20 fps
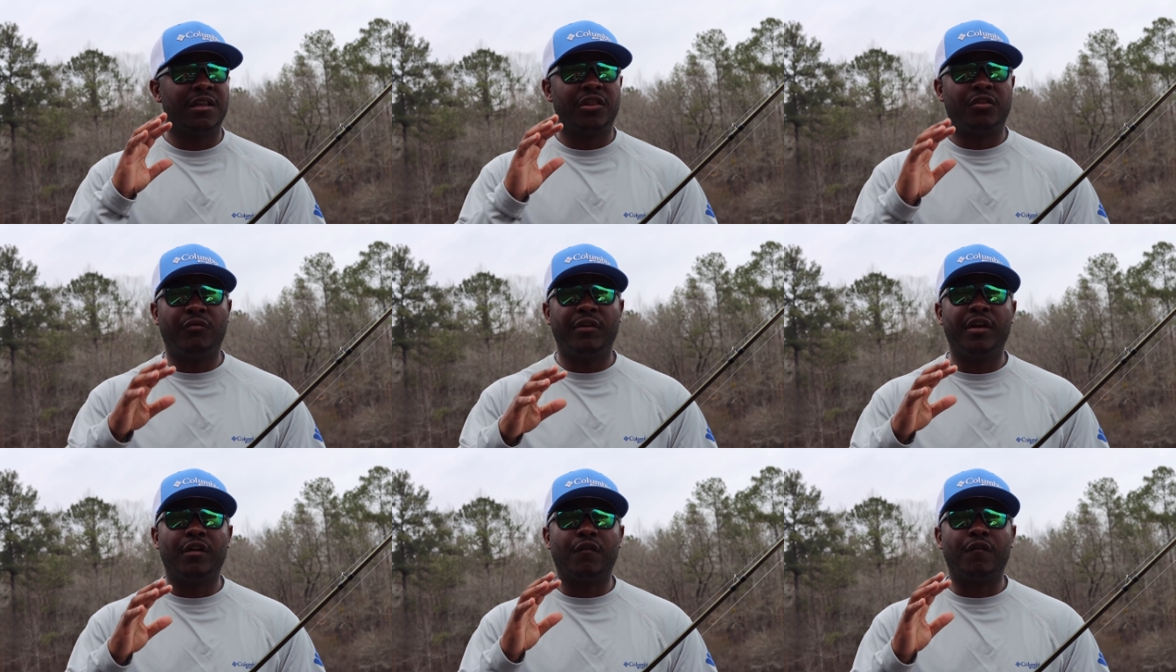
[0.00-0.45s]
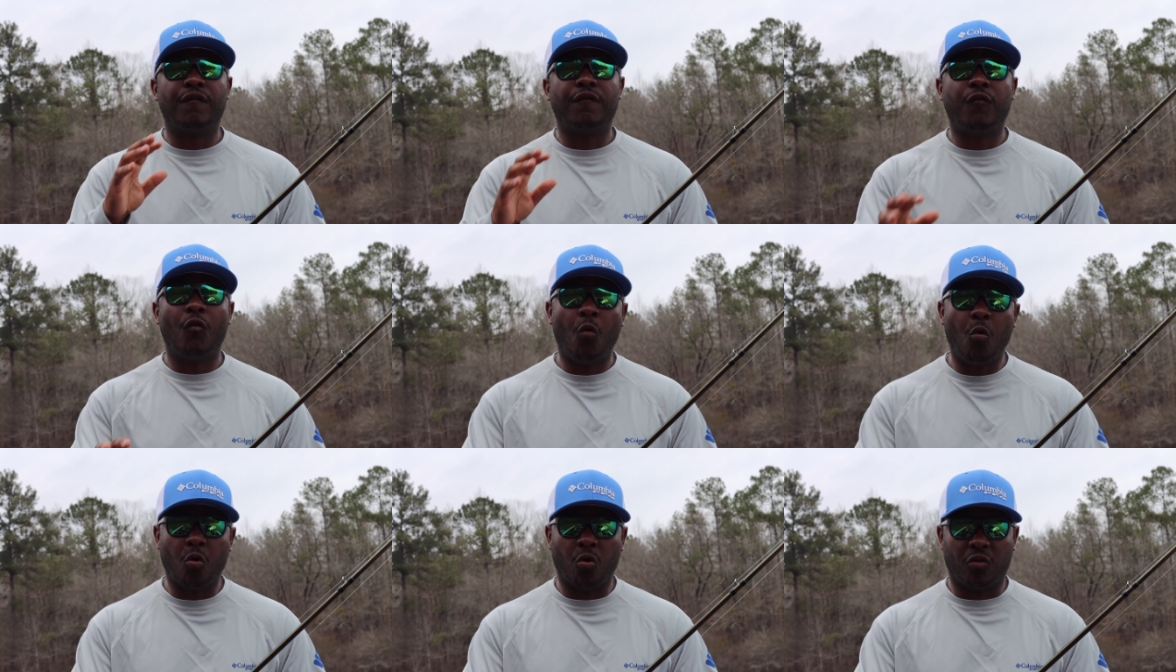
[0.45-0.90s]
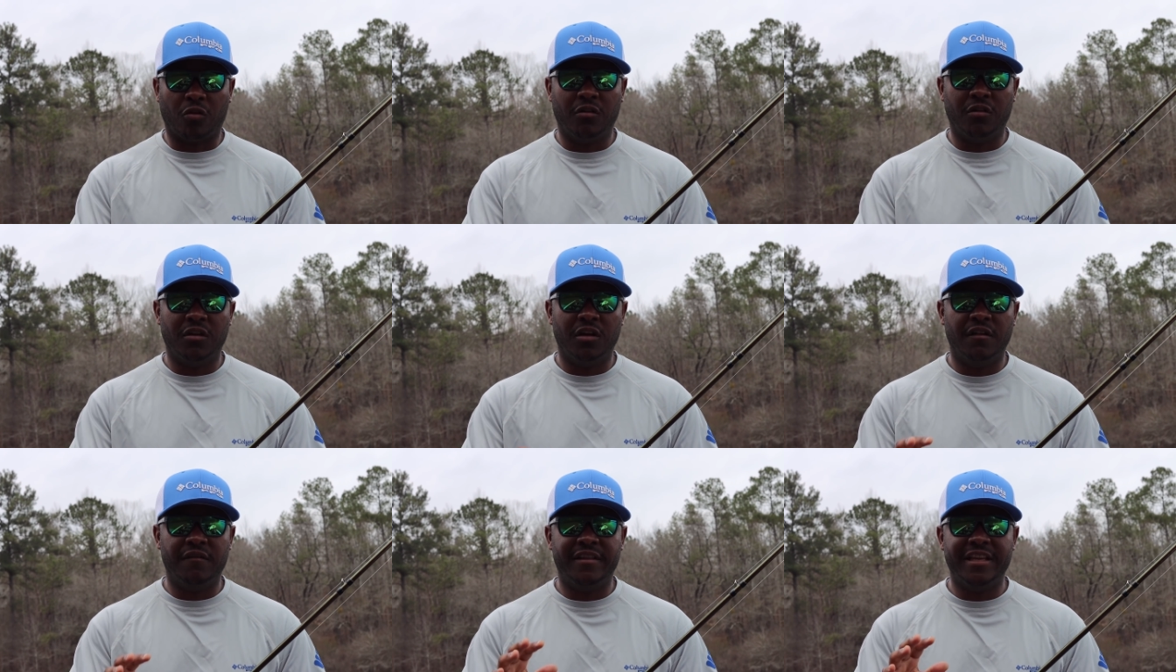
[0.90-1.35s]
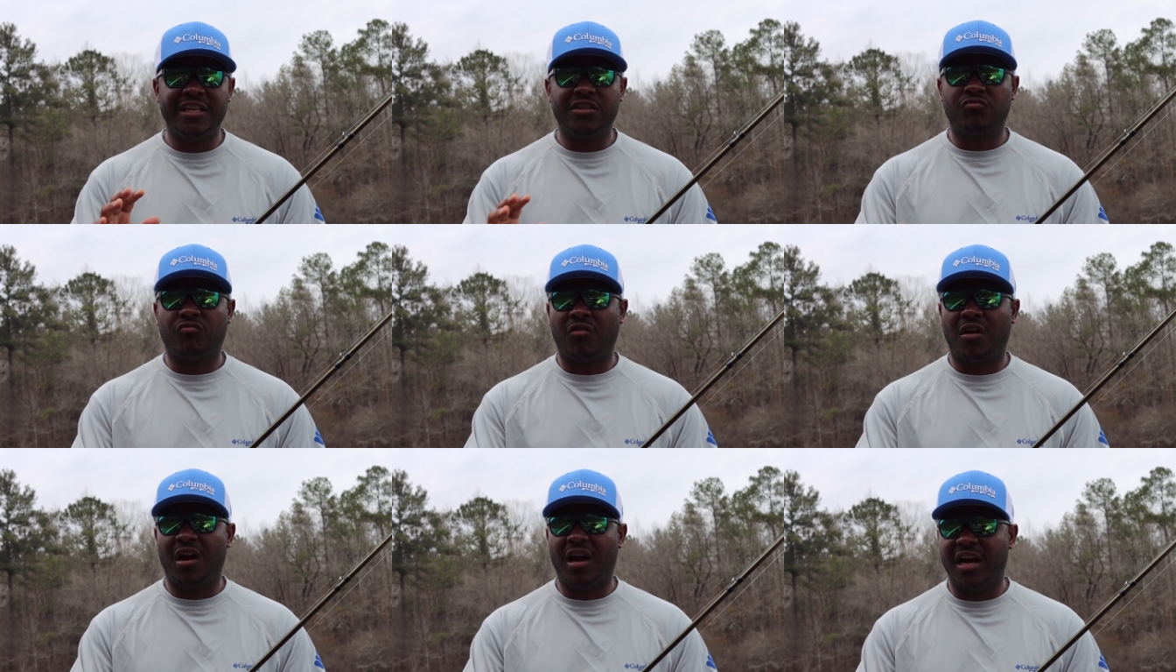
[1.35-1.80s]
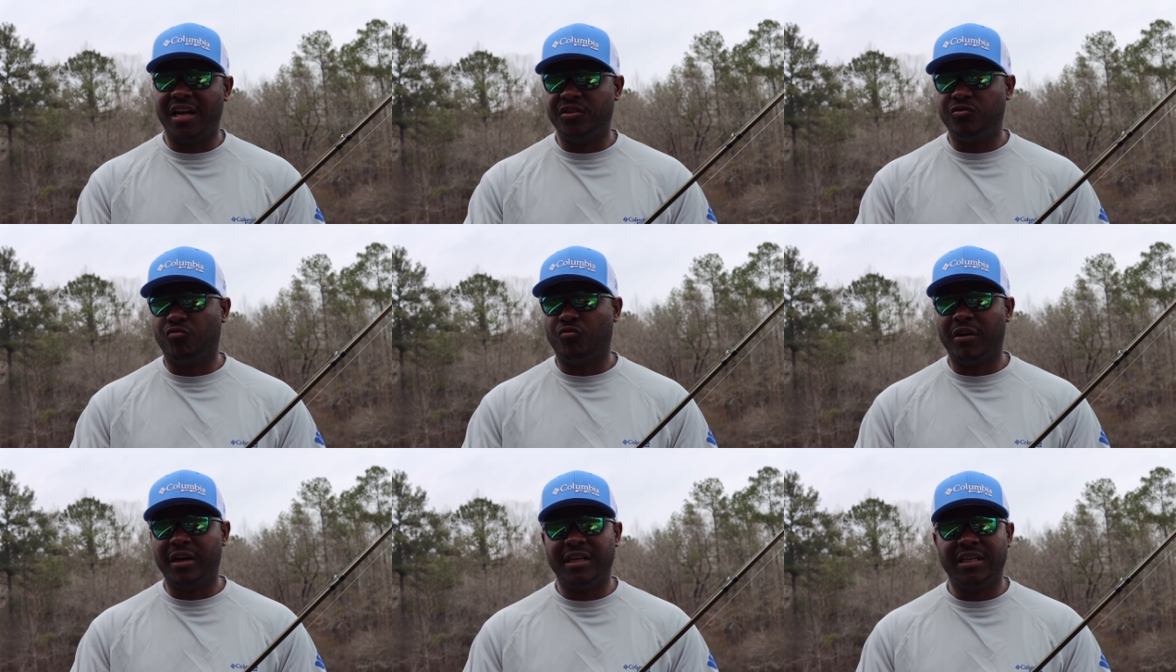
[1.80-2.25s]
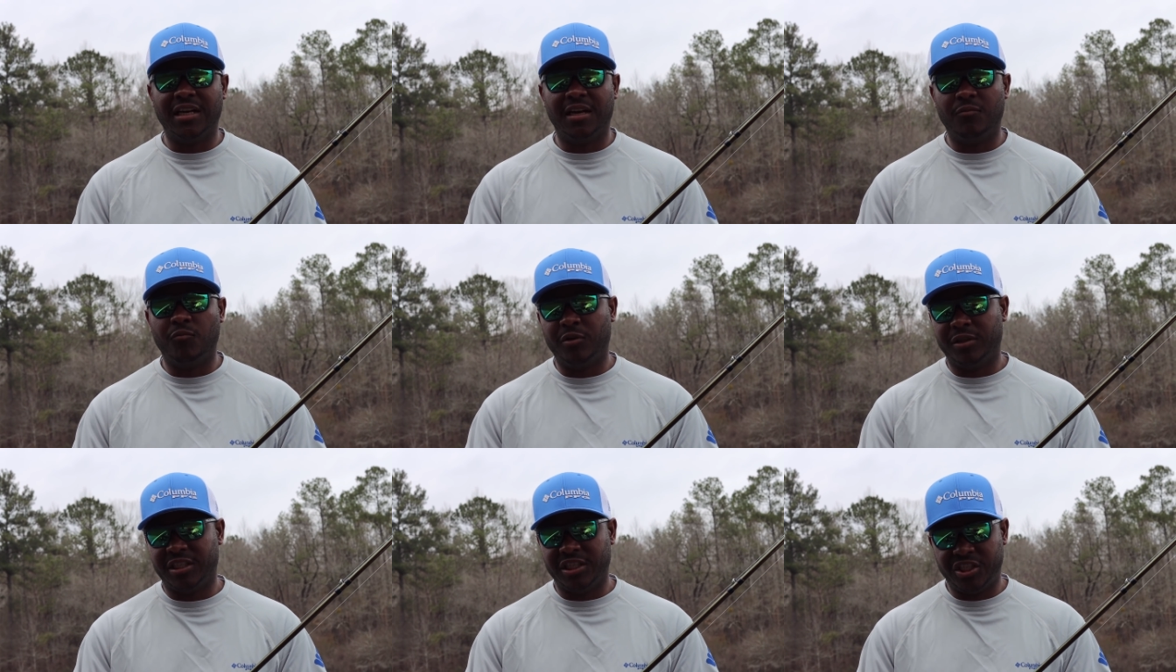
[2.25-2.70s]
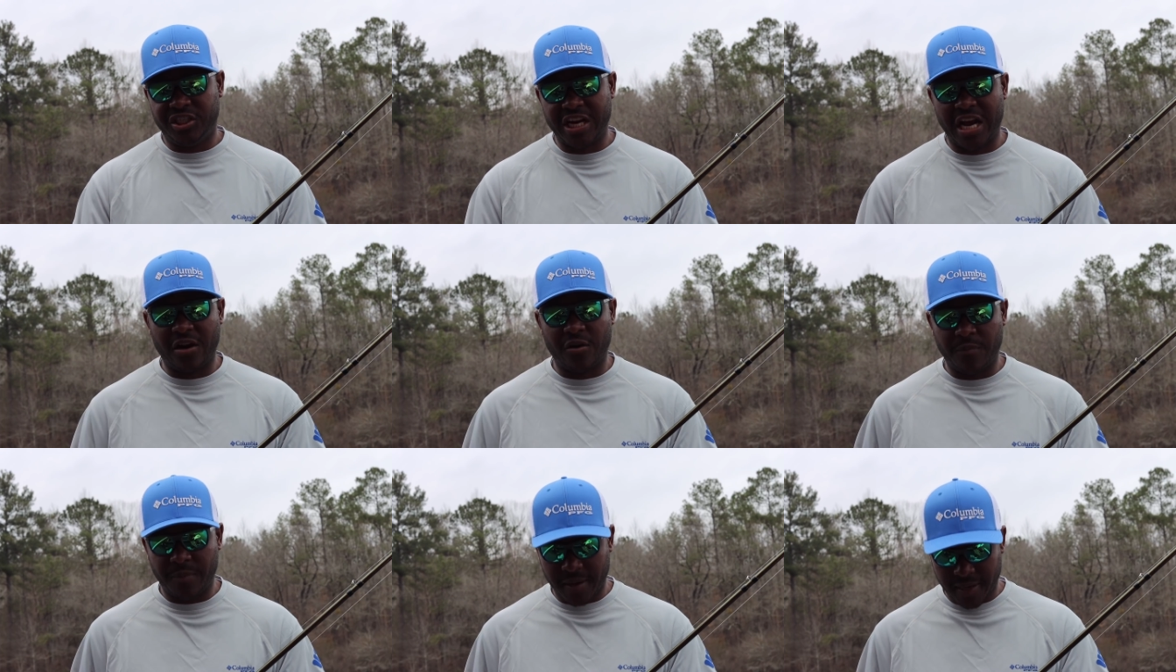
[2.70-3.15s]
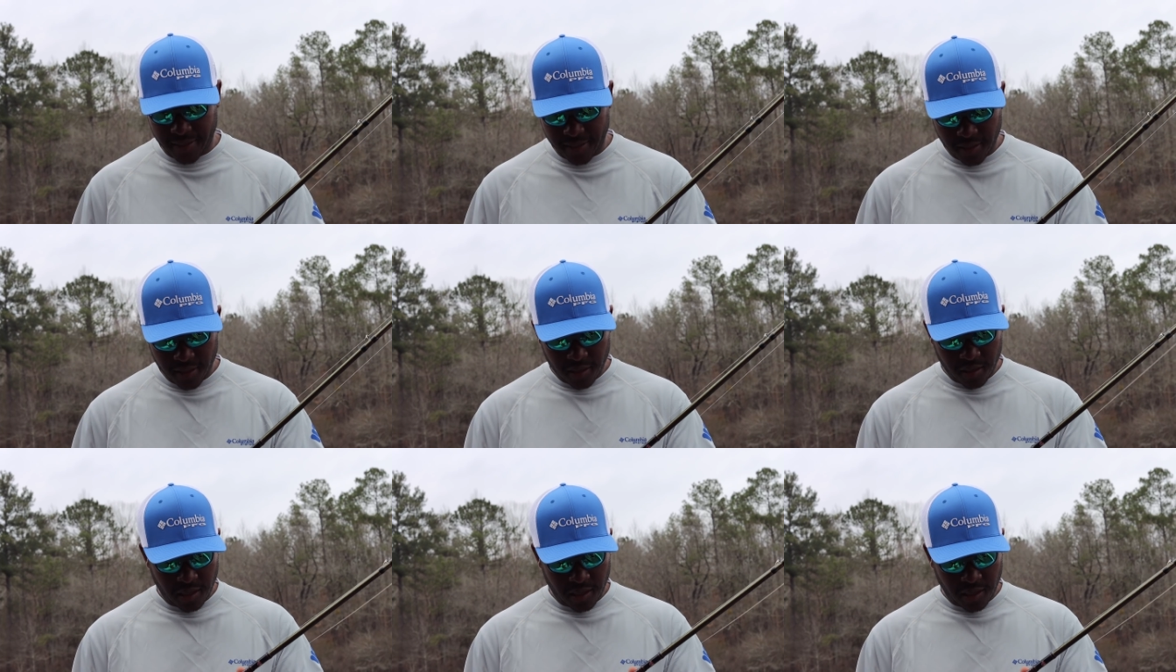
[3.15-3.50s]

3 or 4 of these rods rigged up with this chatterbait.